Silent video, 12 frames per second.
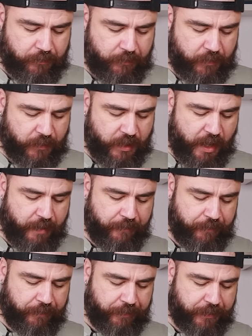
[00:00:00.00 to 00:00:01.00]
Okay.
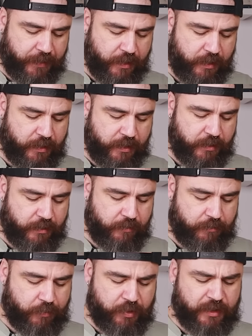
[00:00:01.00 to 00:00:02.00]

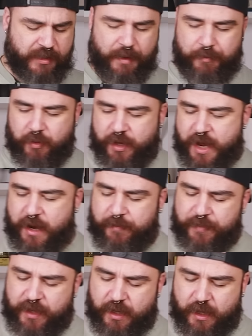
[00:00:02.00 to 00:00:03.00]
Put the sample here.
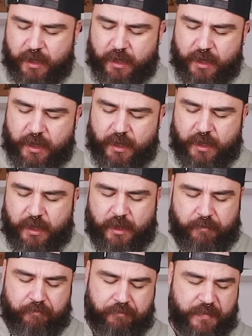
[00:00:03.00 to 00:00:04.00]

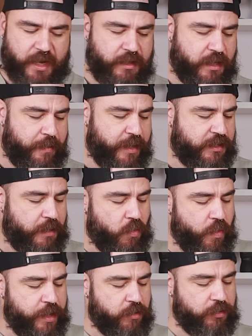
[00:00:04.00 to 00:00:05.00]
In the meantime,
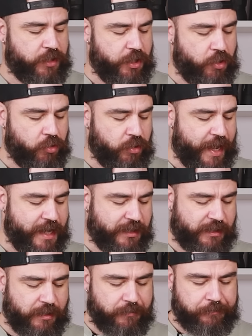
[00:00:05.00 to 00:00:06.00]
we continue to
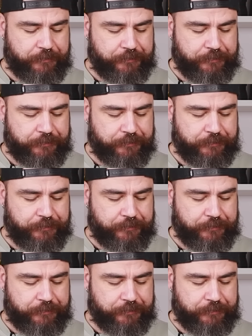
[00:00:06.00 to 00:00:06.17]
taste.